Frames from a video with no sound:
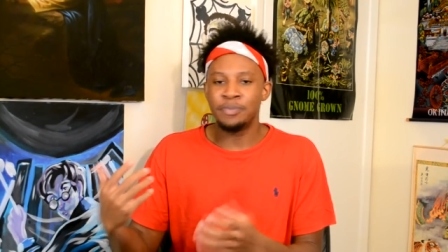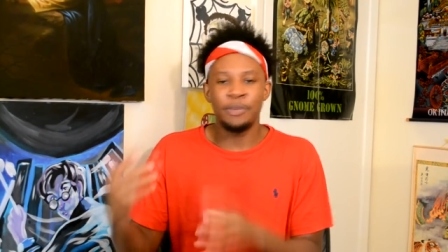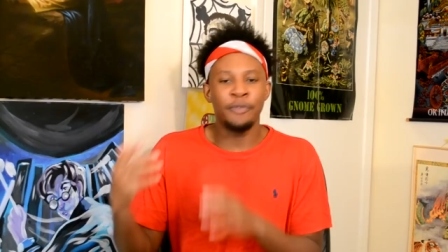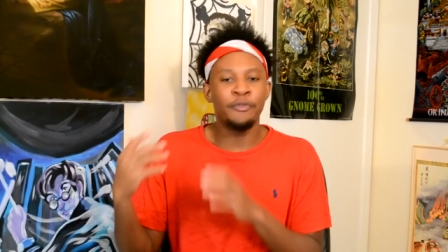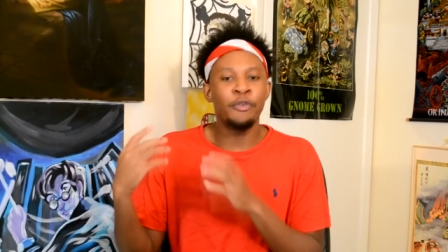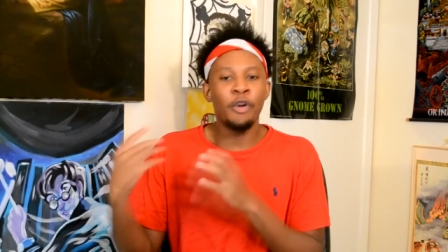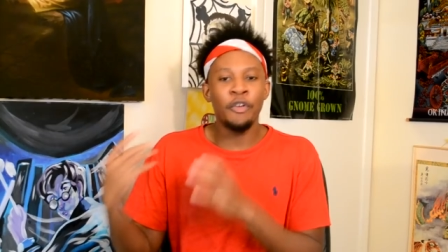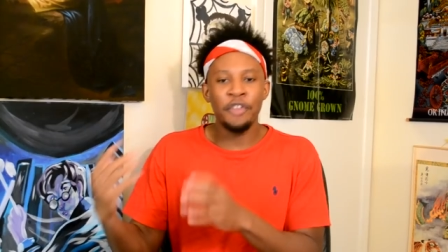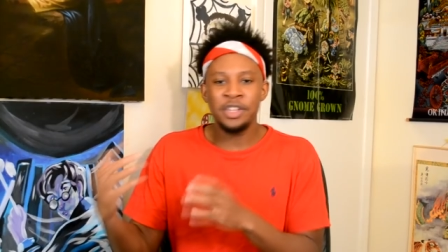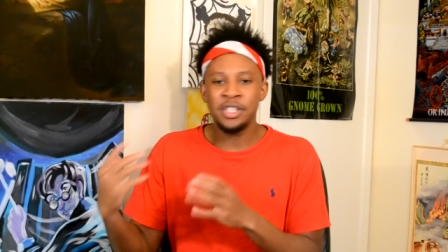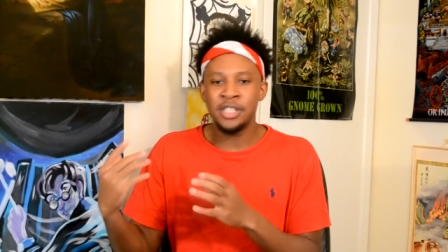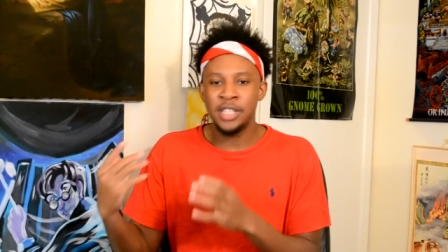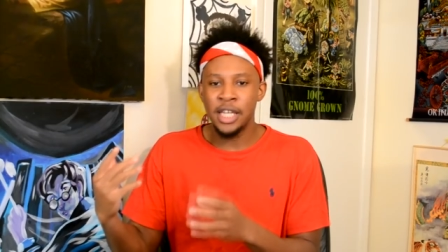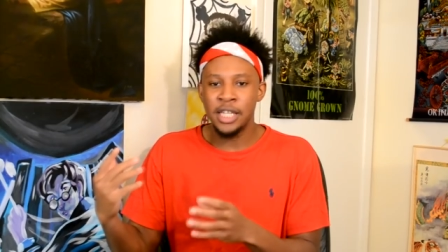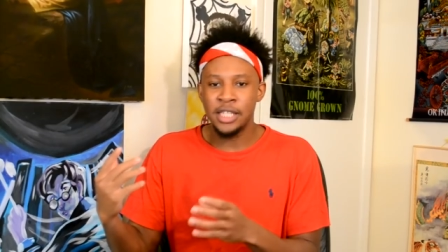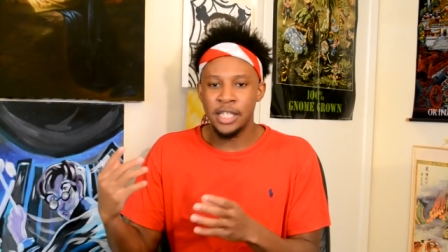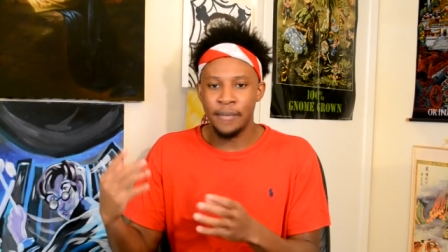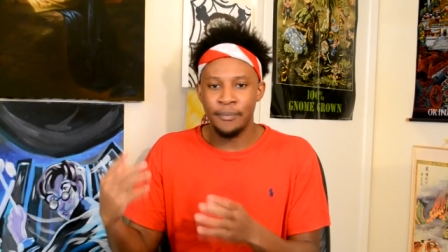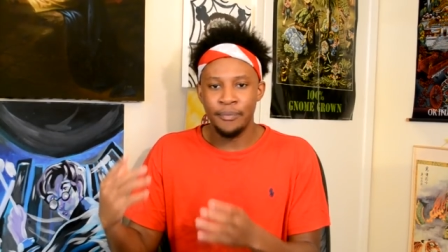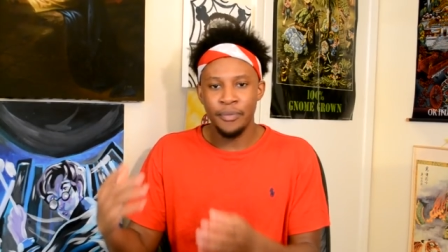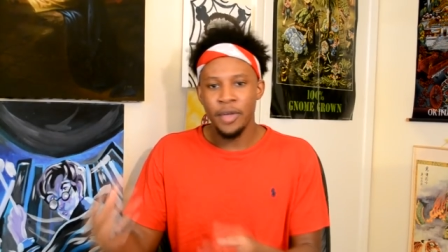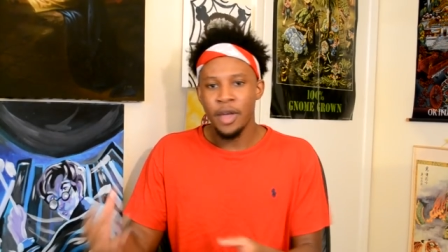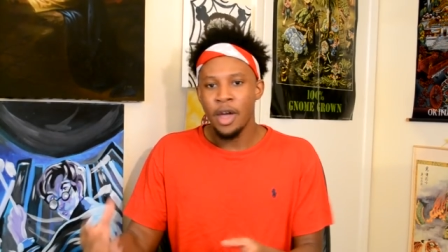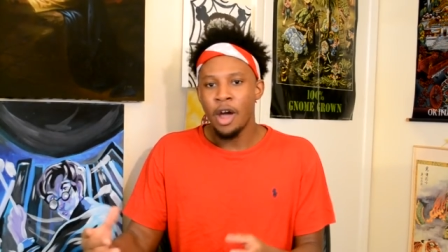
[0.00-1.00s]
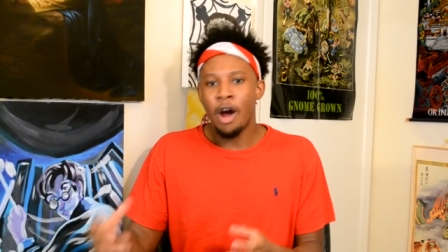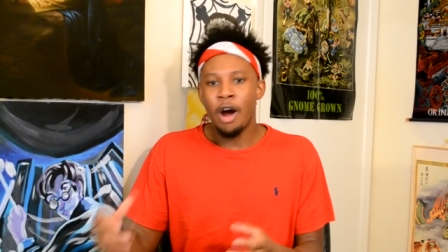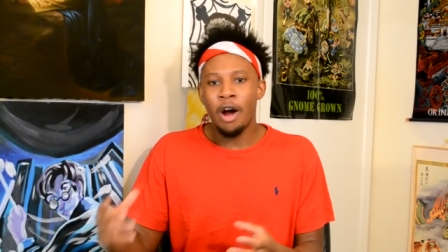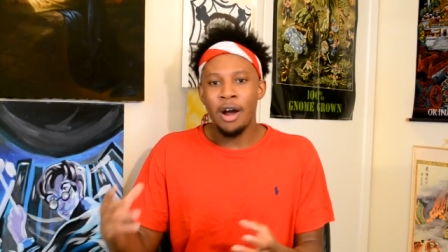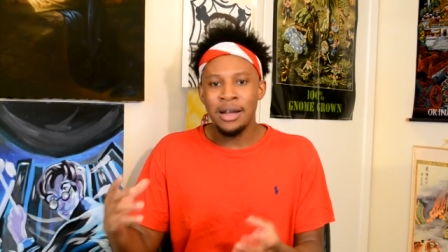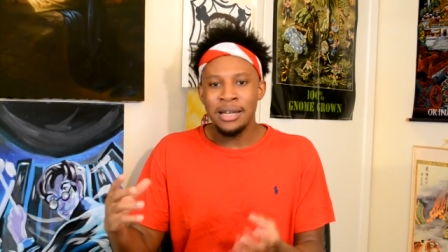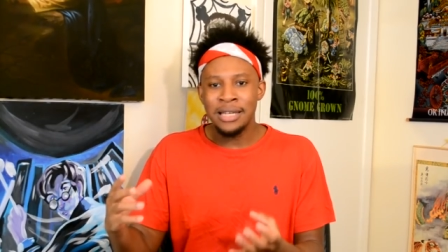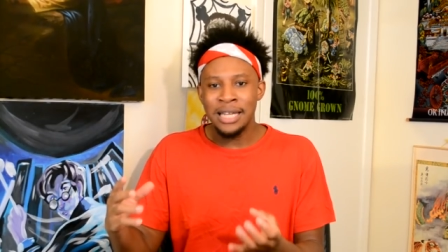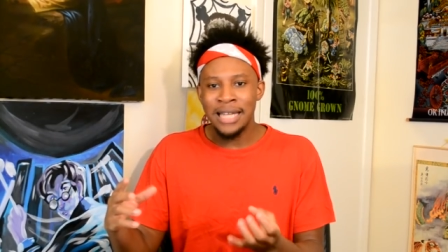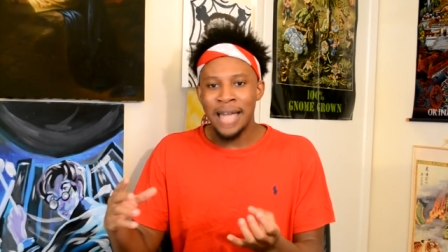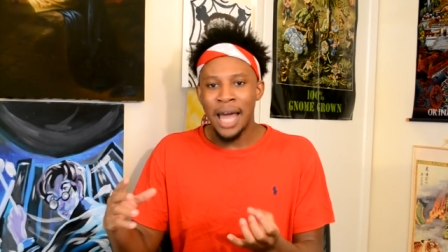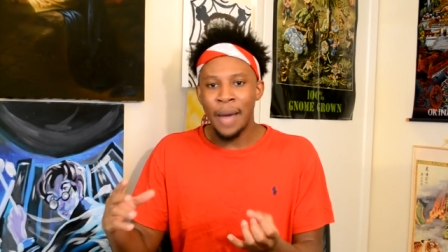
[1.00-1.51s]
before the season,
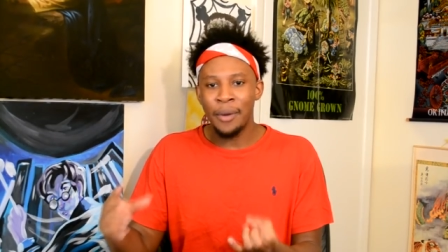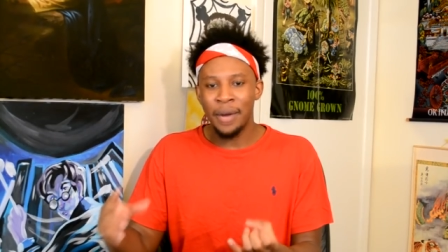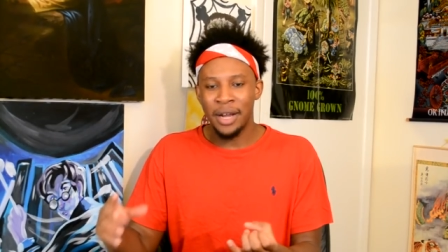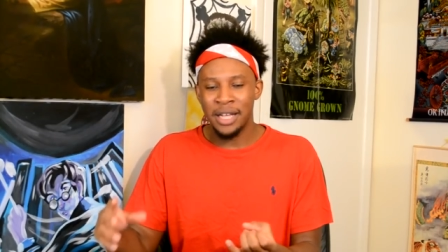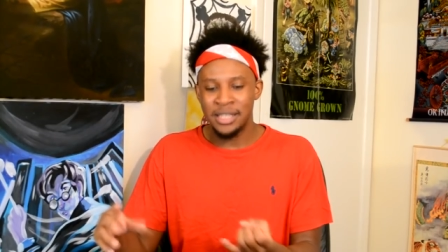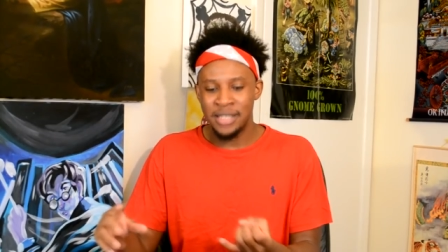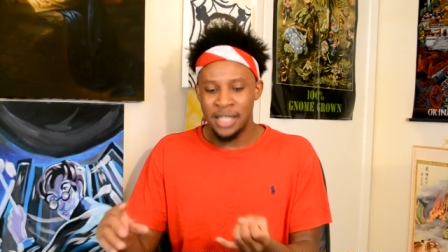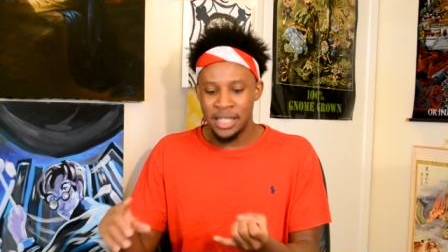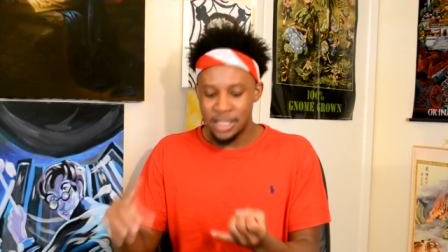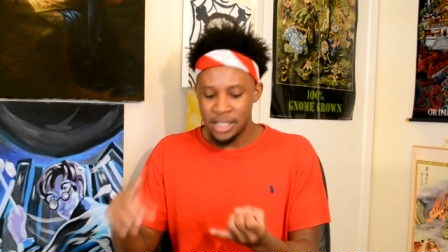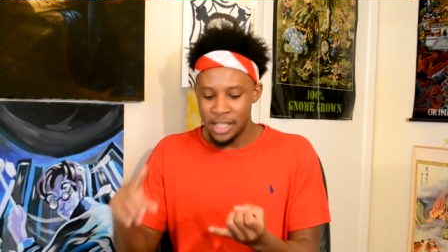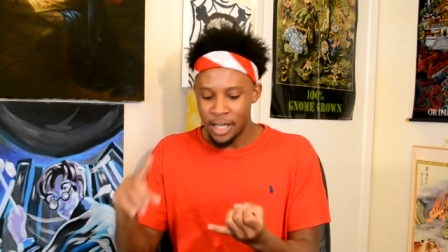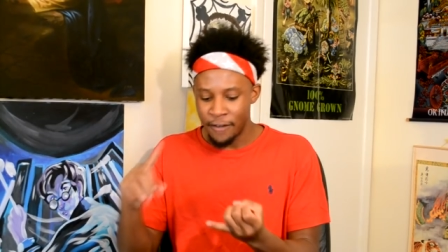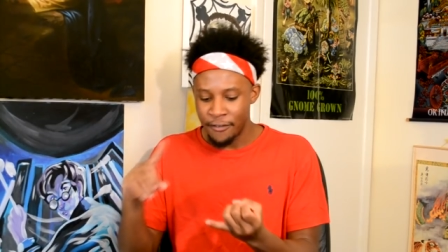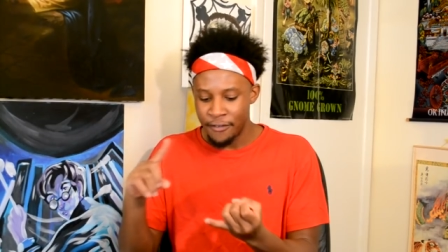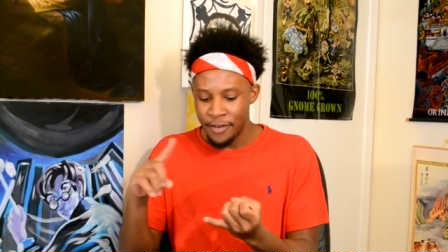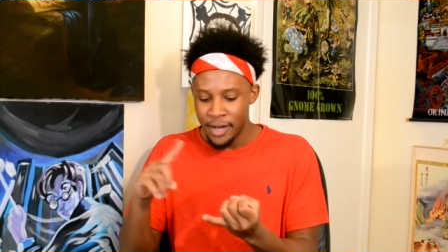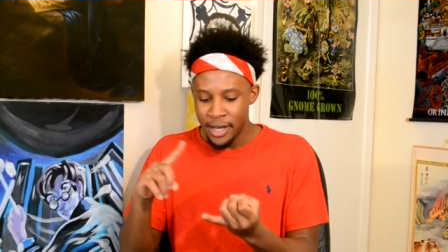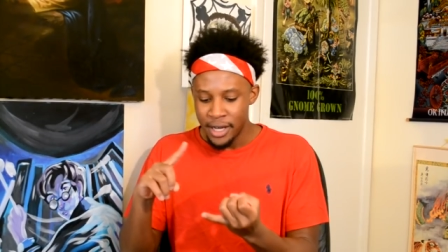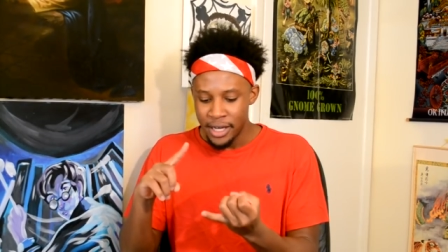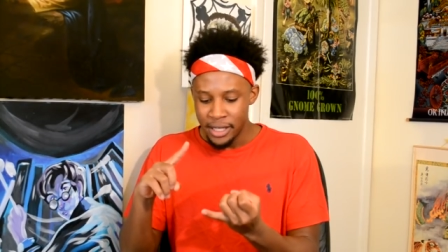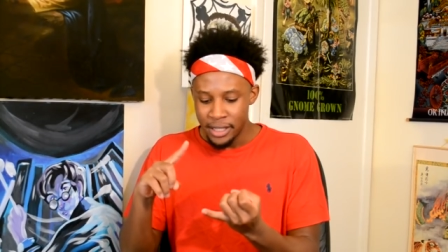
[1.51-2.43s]
our D line would consist of